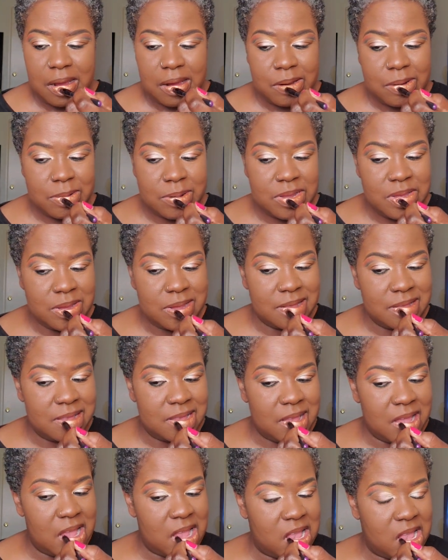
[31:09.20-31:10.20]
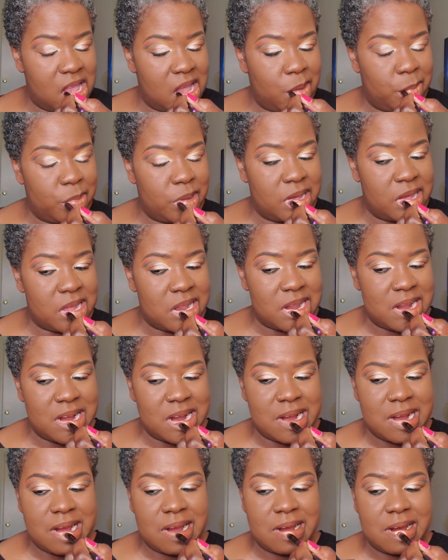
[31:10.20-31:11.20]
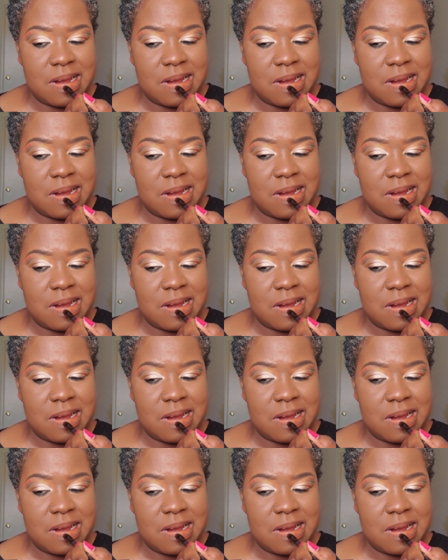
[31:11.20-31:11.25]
where you can see some color,